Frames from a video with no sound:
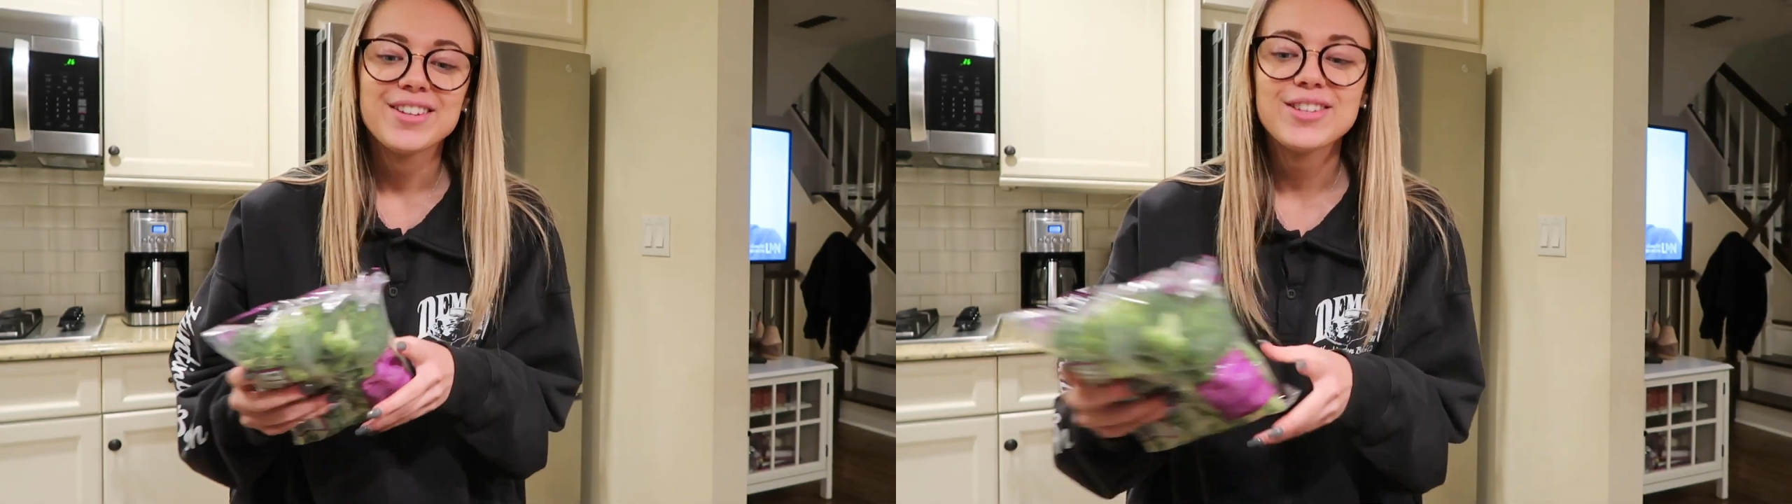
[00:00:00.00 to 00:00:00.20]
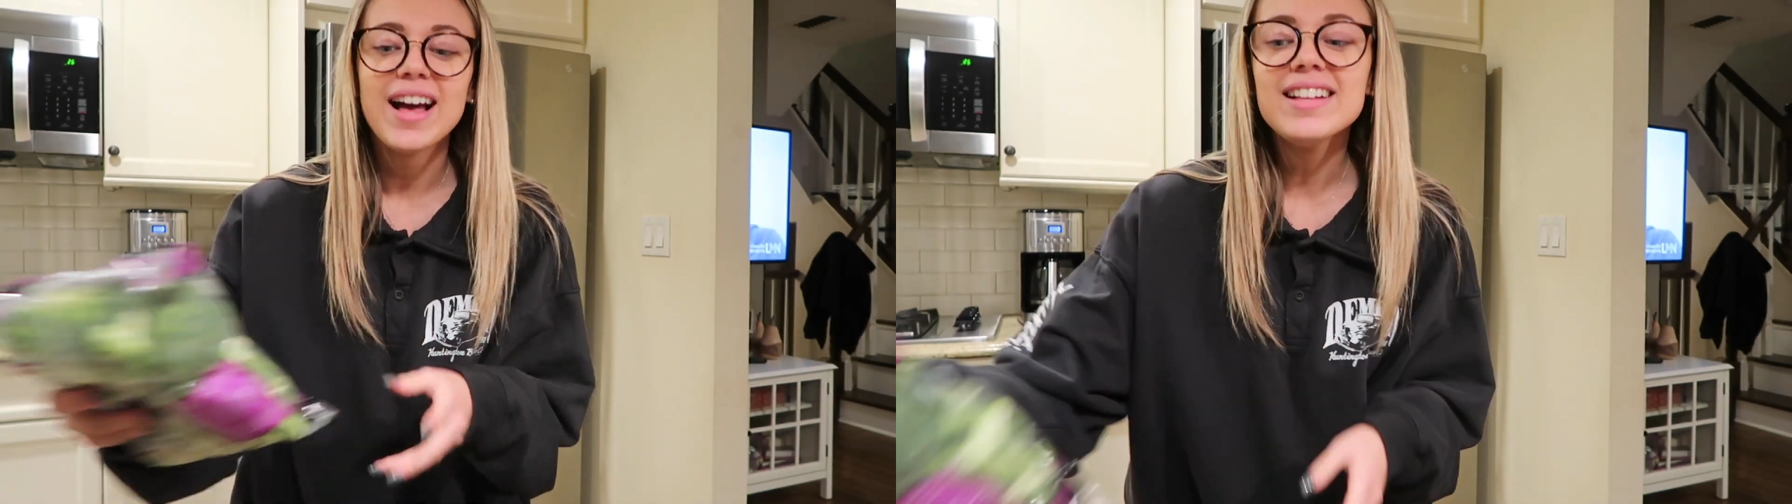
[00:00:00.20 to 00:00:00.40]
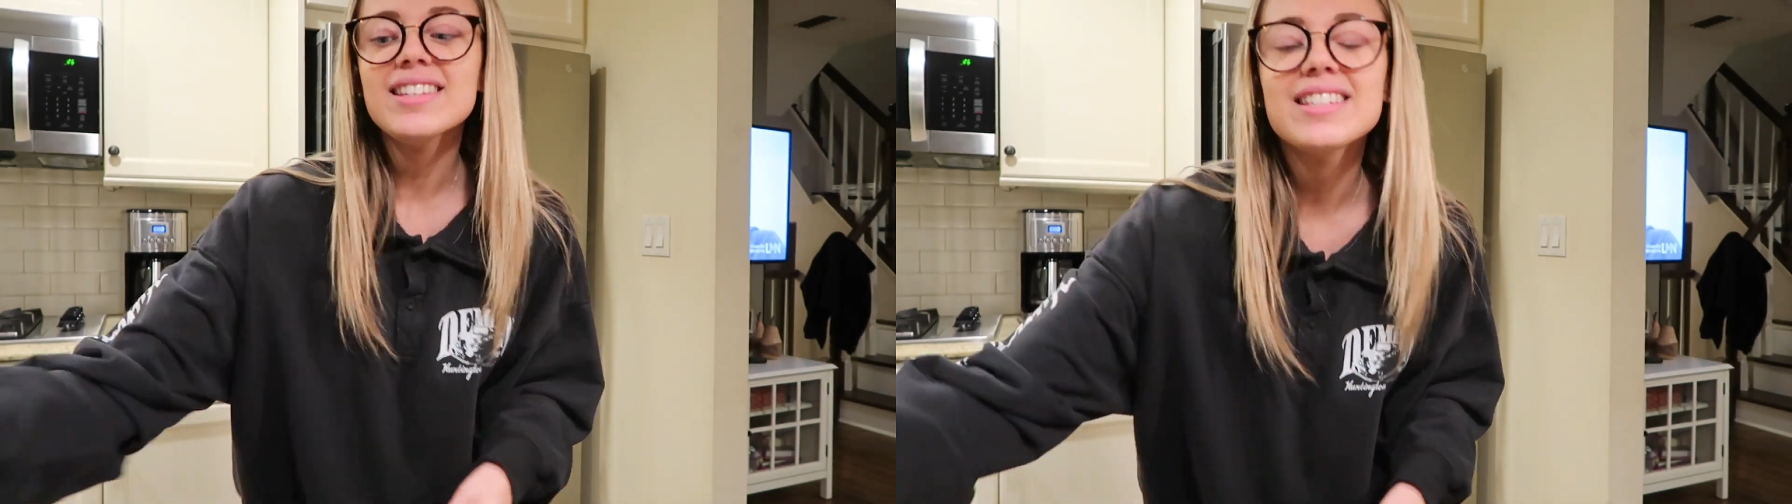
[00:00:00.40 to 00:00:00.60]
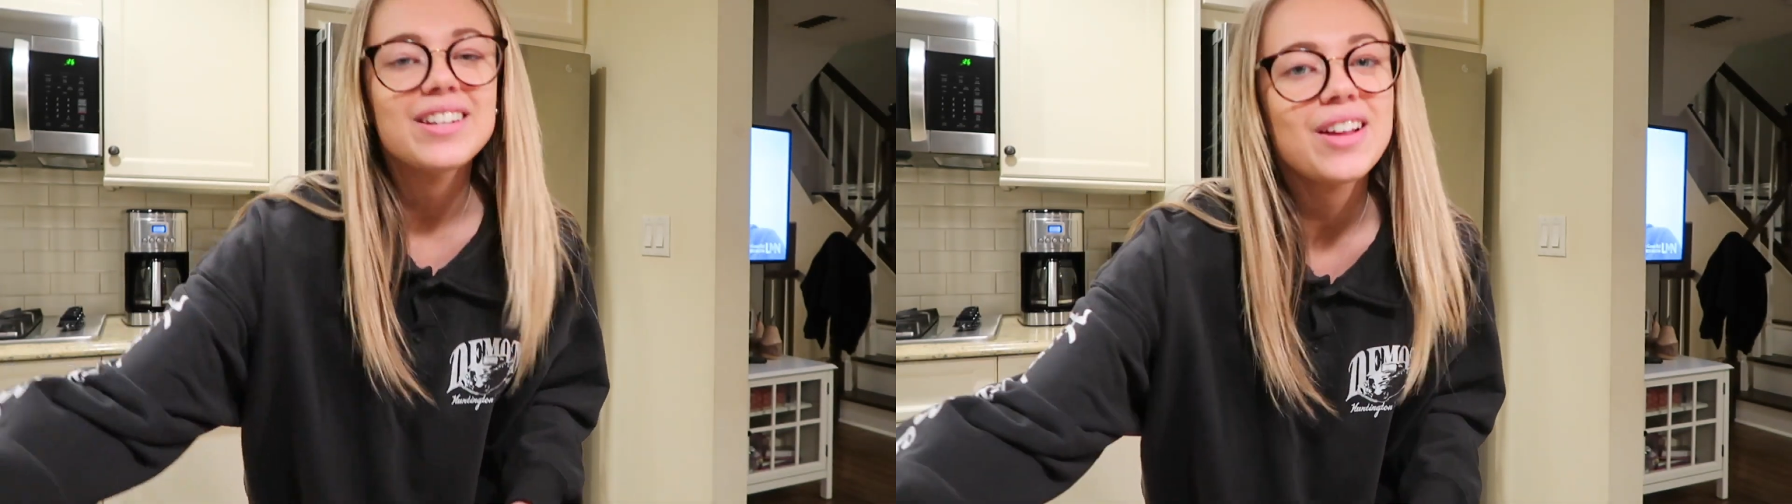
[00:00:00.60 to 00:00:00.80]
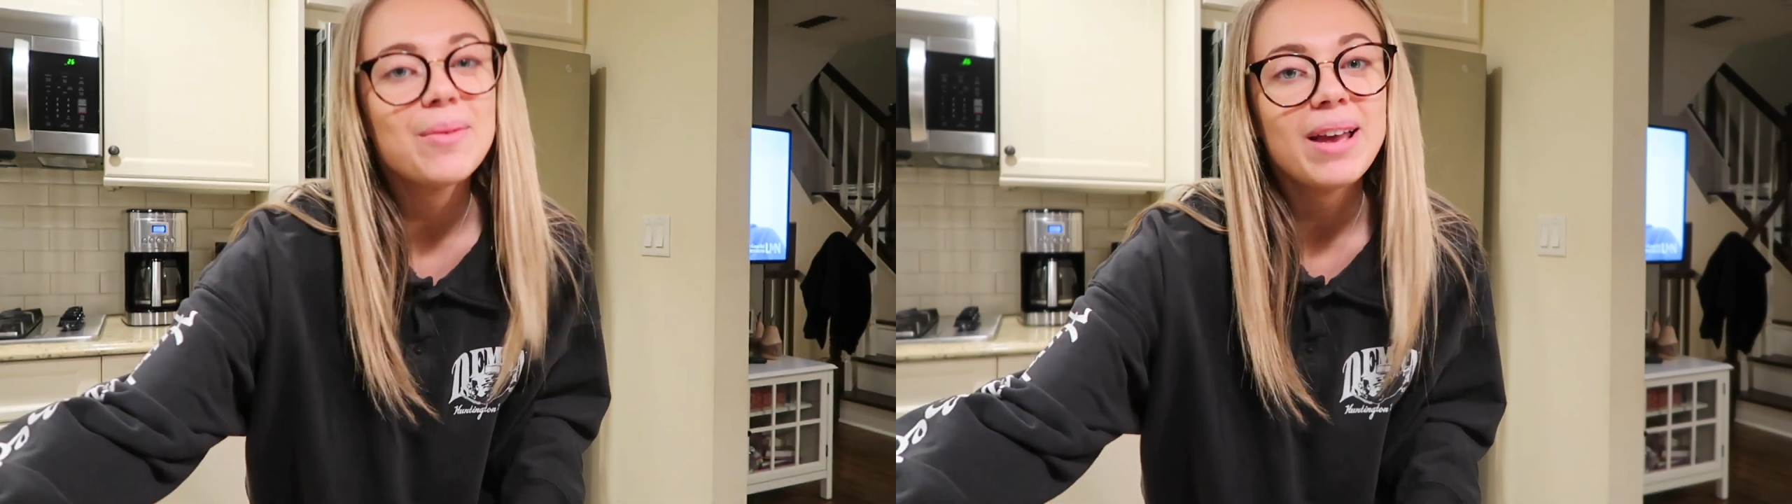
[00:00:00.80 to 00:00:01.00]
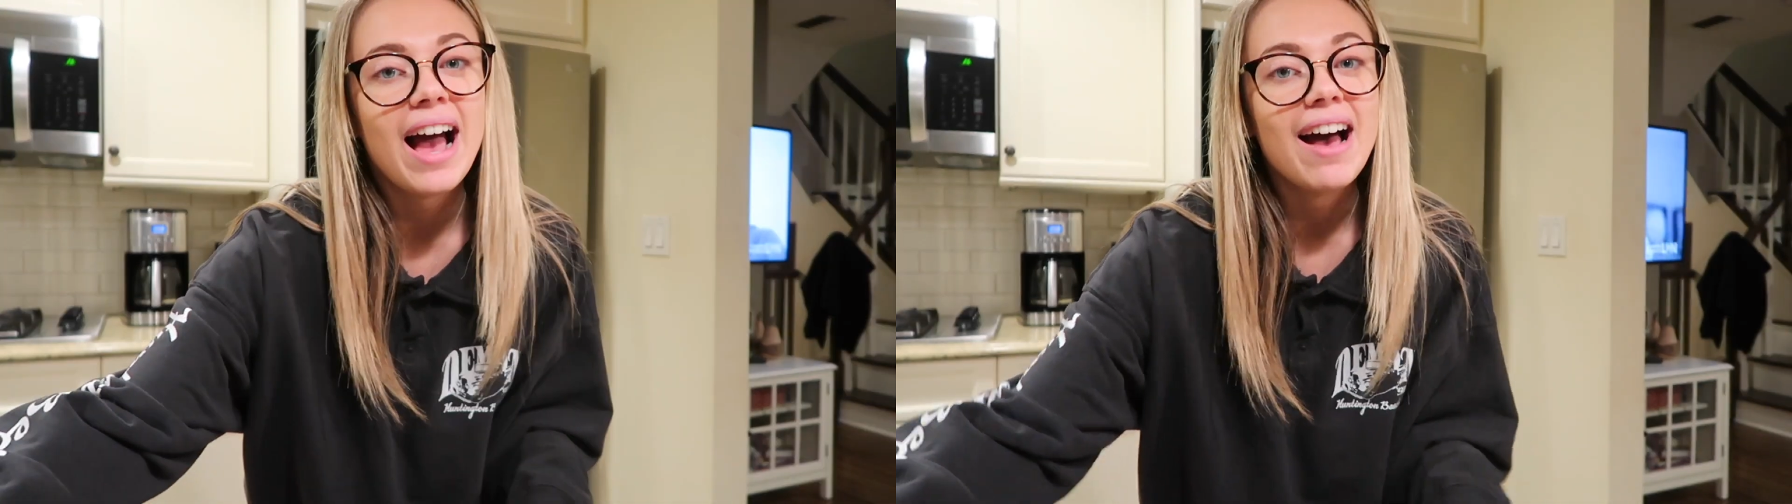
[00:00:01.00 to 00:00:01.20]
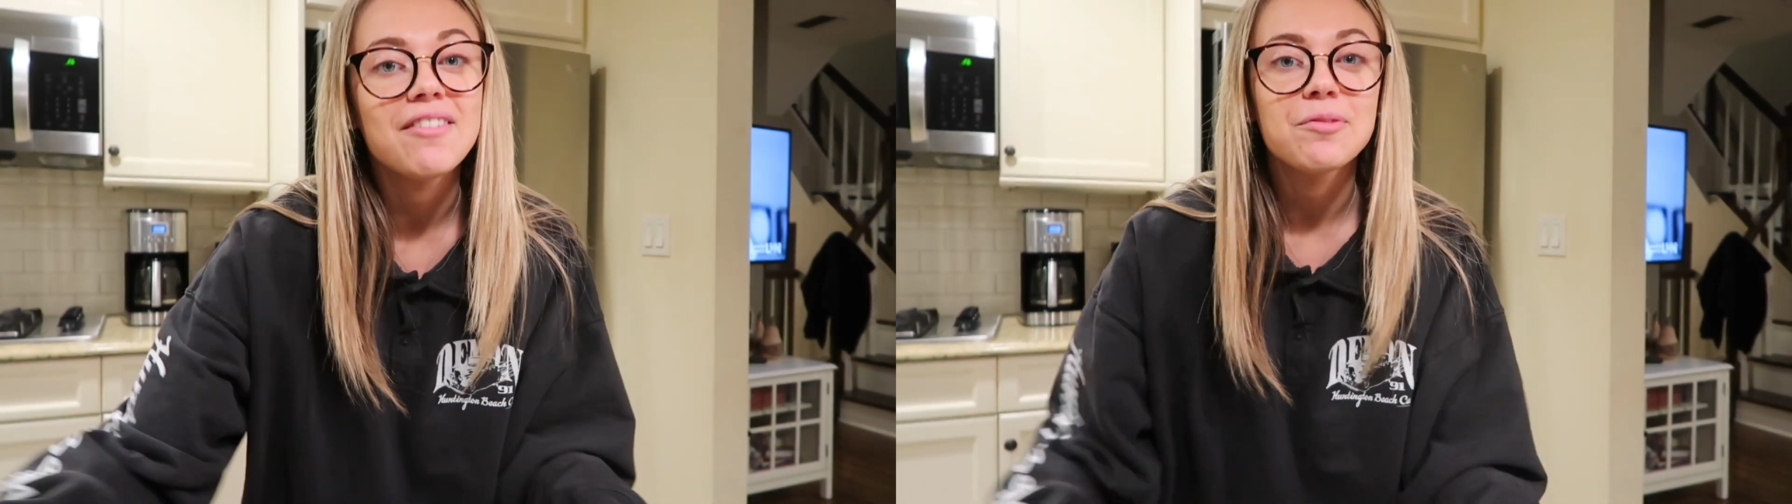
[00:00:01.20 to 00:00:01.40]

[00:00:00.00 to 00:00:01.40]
So that's a dinner that we have